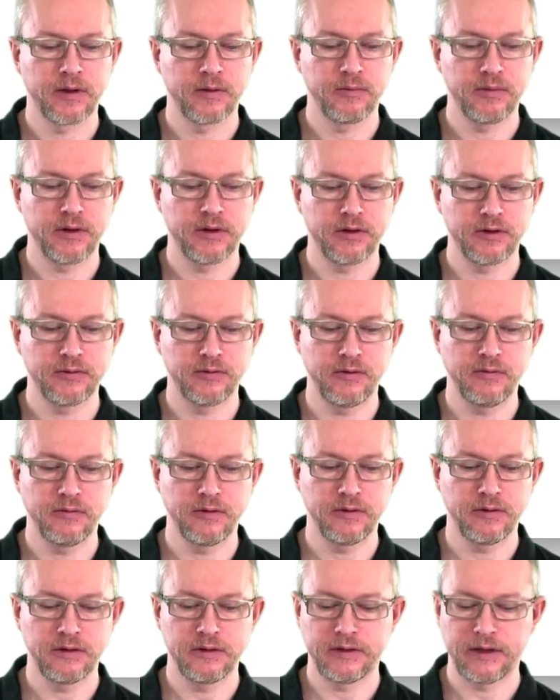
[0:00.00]
because we
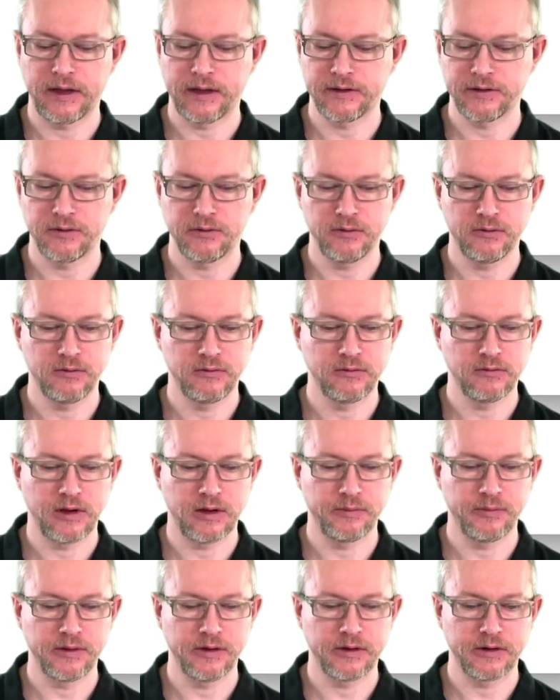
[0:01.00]
want the text to
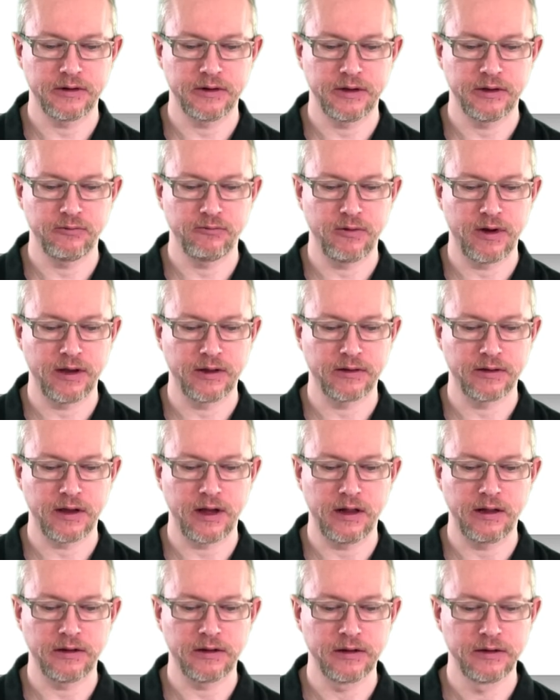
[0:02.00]
appear in white
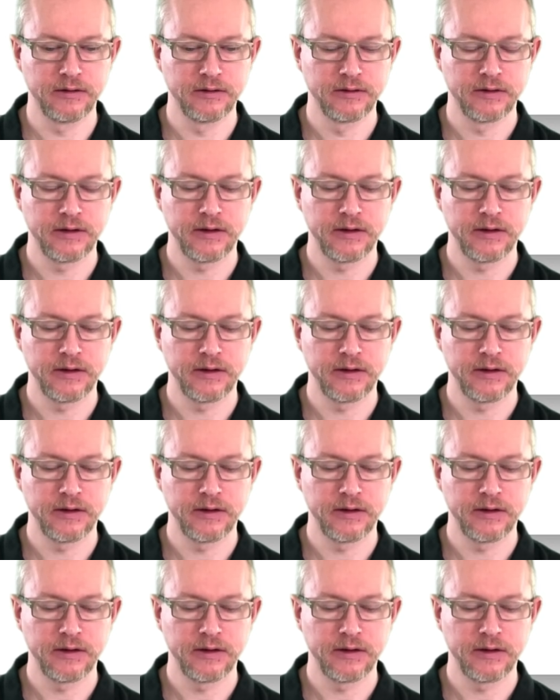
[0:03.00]
color.